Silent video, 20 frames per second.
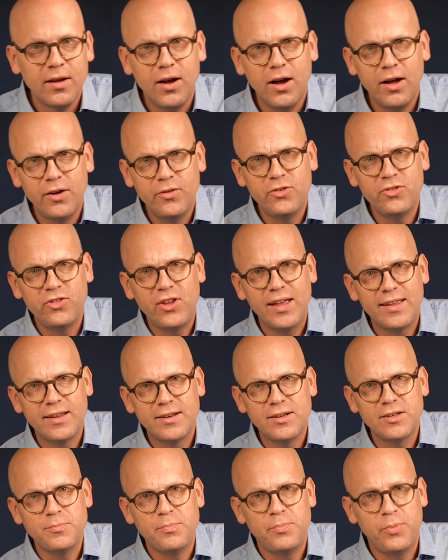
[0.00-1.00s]
100
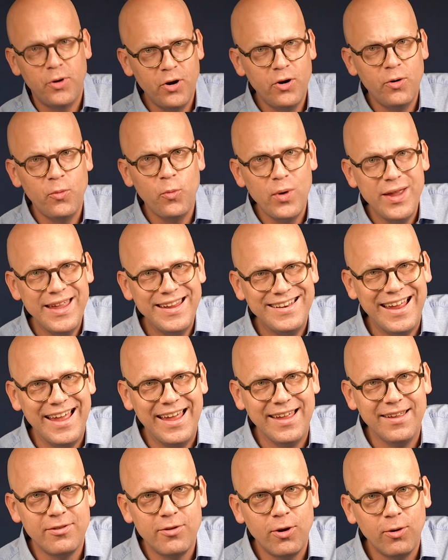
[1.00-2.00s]
second per
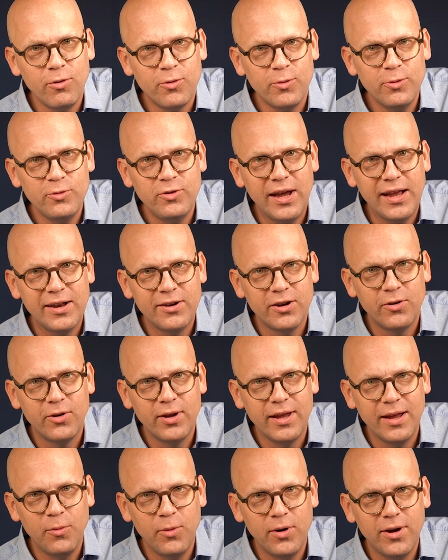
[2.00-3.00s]
weekday all through
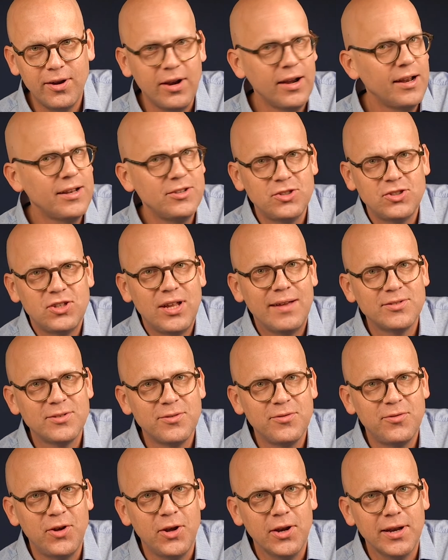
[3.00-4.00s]
January. We're going to just have
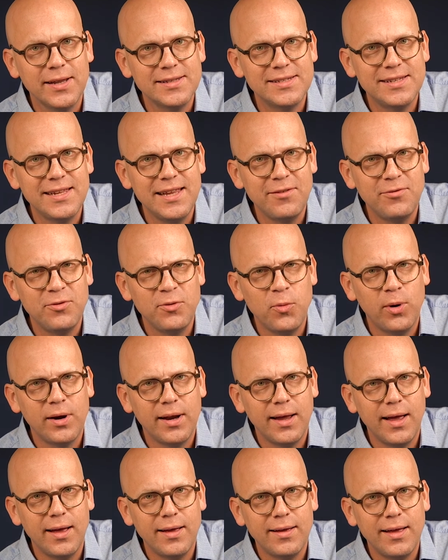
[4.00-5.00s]
some fun and see if you
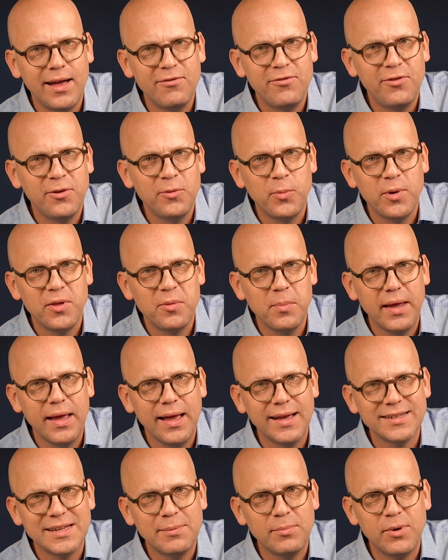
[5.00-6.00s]
want to have fun with me
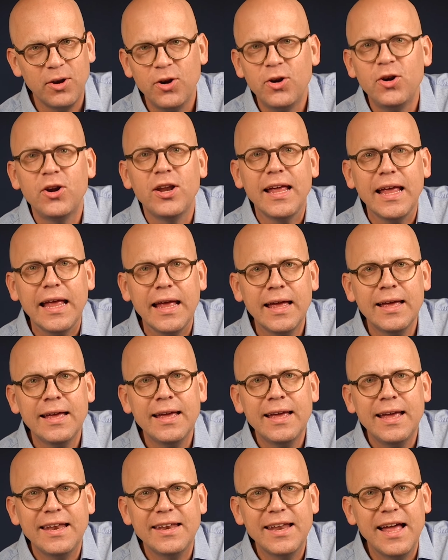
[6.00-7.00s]
as I'm learning
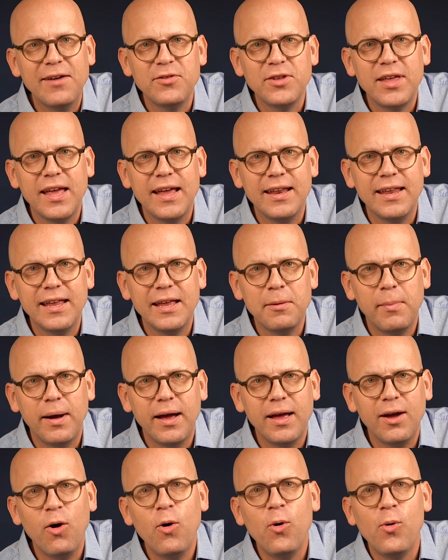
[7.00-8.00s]
navigating
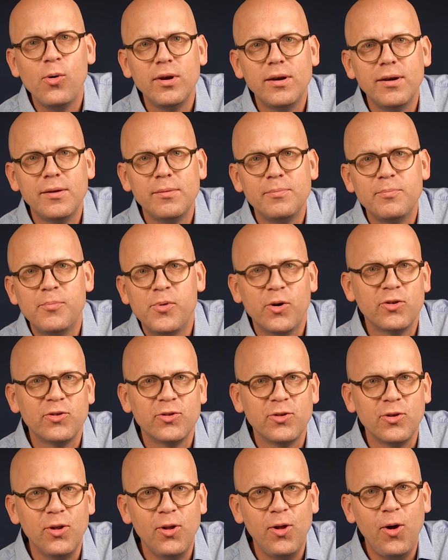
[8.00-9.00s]
my own
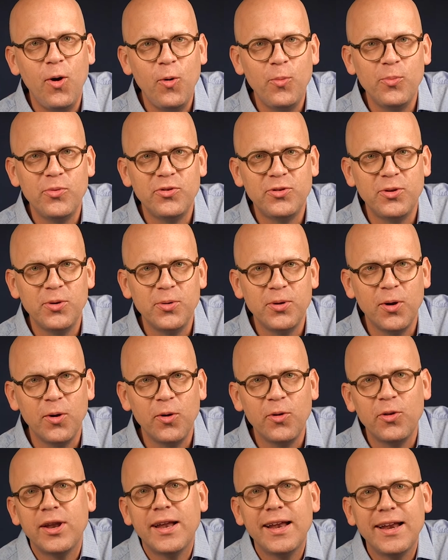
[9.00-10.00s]
personal home
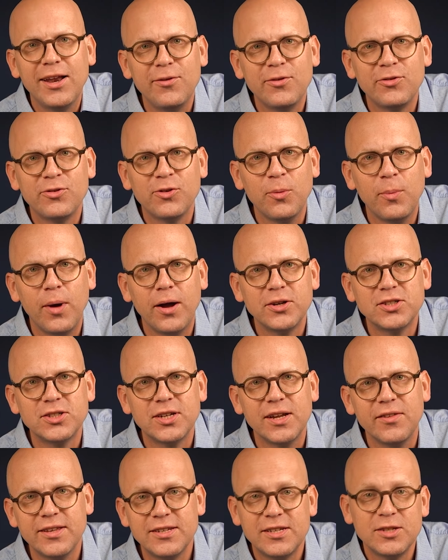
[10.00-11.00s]
studio that I love so
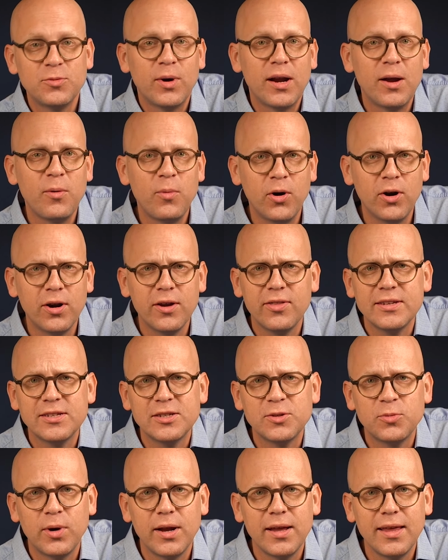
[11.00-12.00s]
much. And this is where I work. This
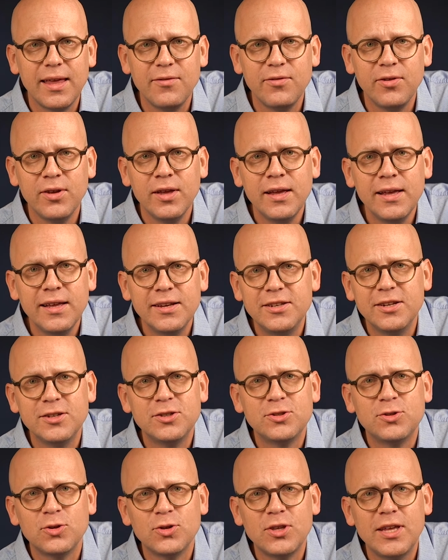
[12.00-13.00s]
is where I give
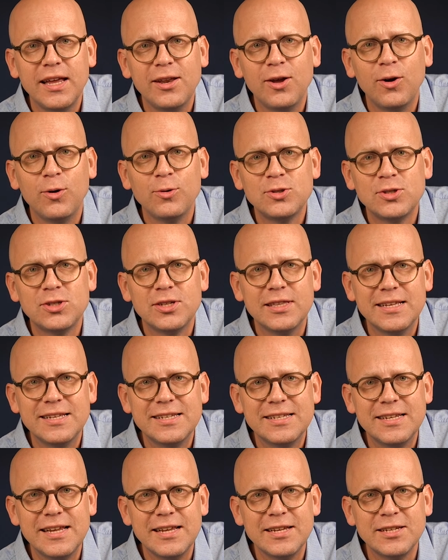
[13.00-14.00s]
digital keynotes.
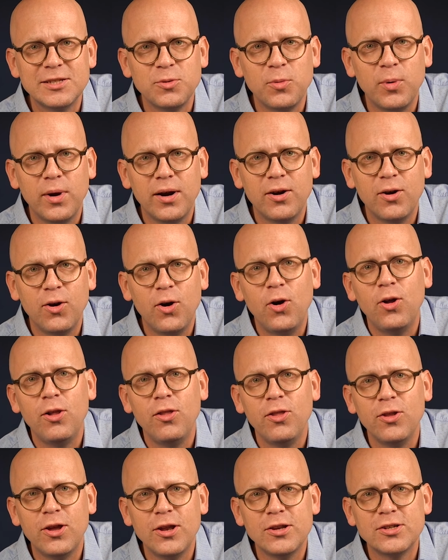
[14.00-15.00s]
This is where
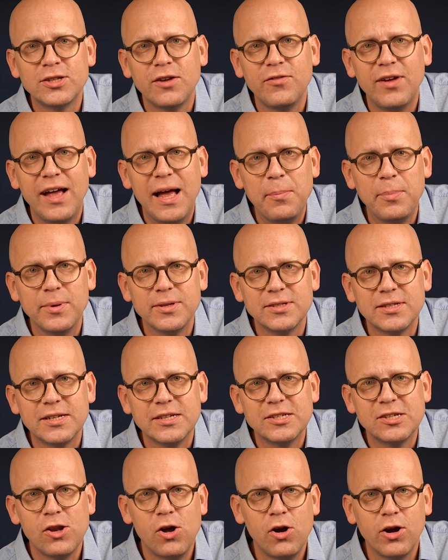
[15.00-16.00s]
all the good stuff happens
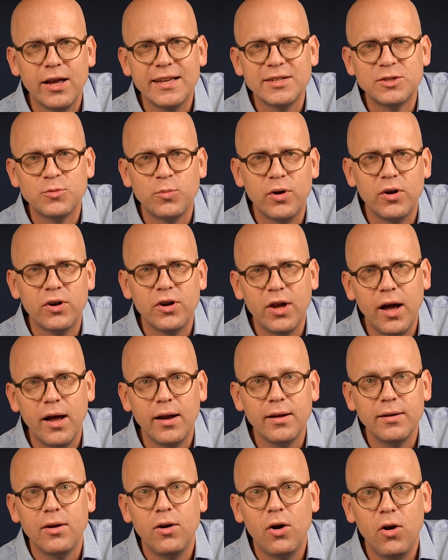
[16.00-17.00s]
as long as we're
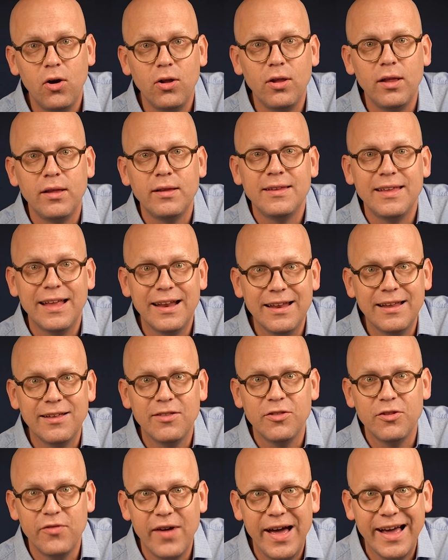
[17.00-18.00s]
not all
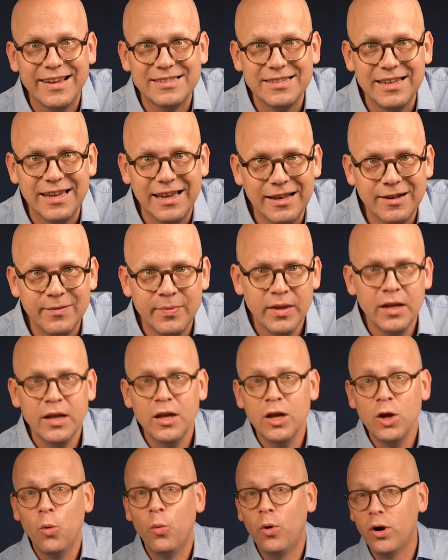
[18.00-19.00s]
getting the vaccine.
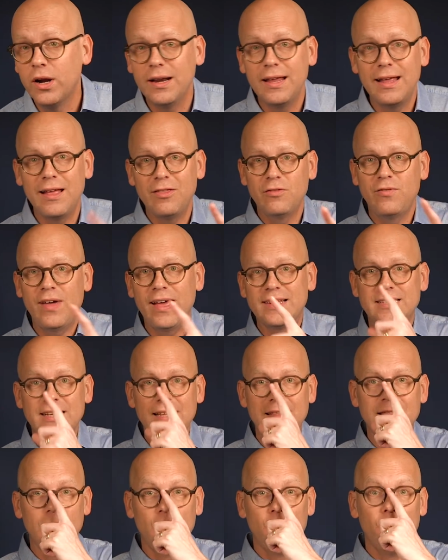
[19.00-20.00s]
We're going to get the
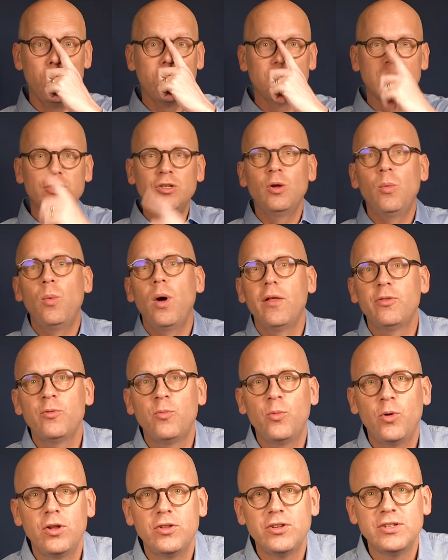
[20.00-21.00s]
vaccine though, because you know what?
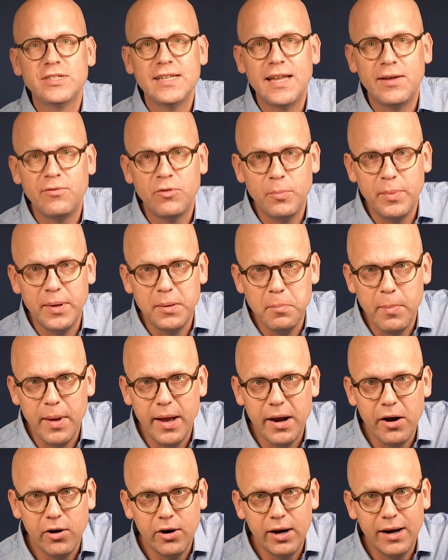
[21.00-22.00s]
The world has never been
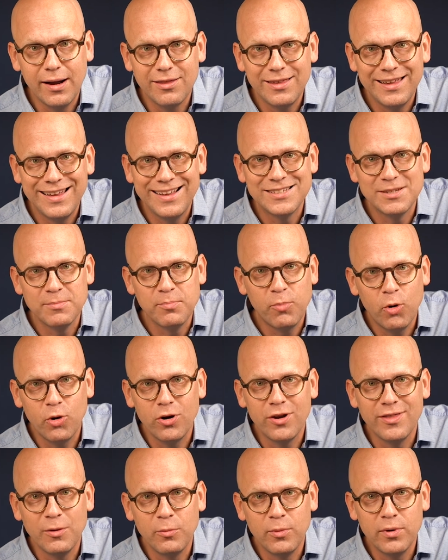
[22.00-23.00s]
better. And I think it's
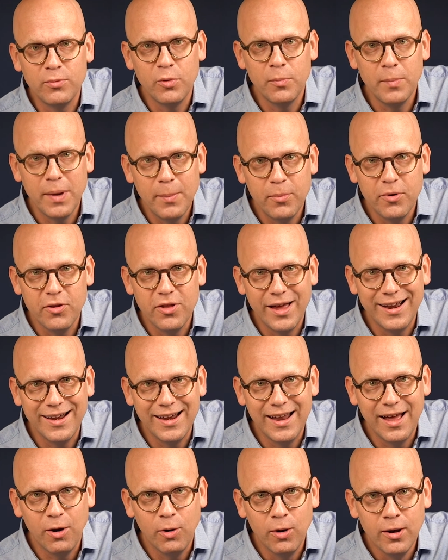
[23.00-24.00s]
important that we remember
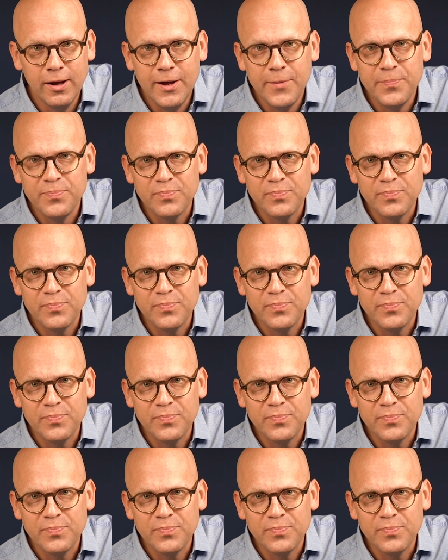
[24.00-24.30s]
that now.